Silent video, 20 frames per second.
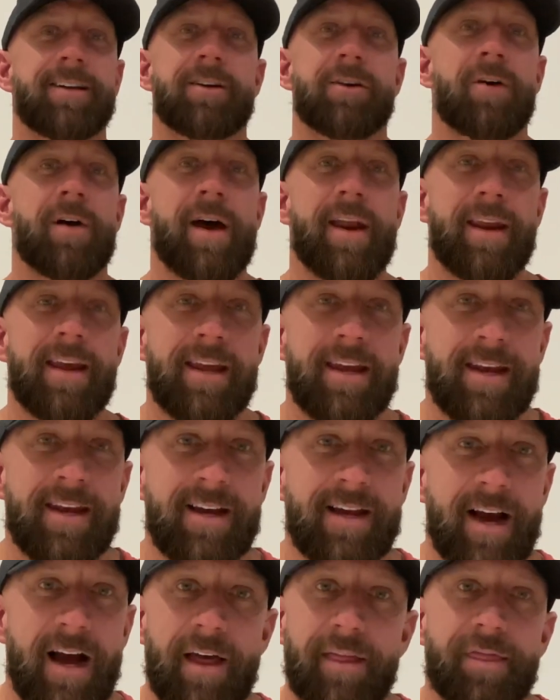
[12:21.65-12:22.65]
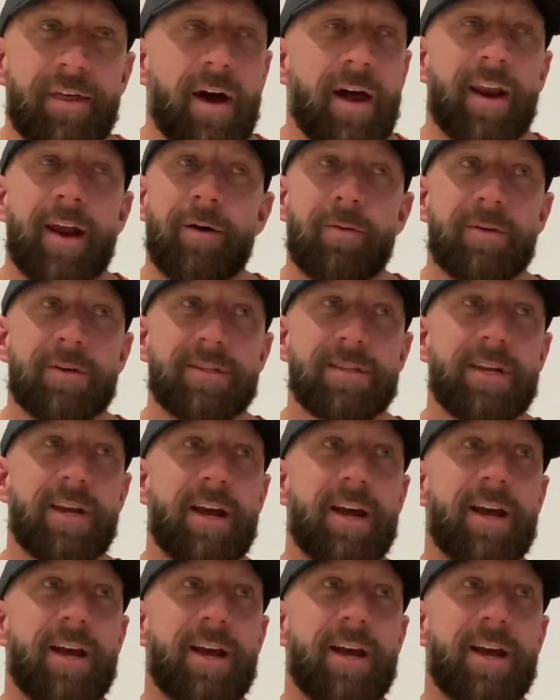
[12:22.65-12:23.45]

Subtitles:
know how to eat. I thought I was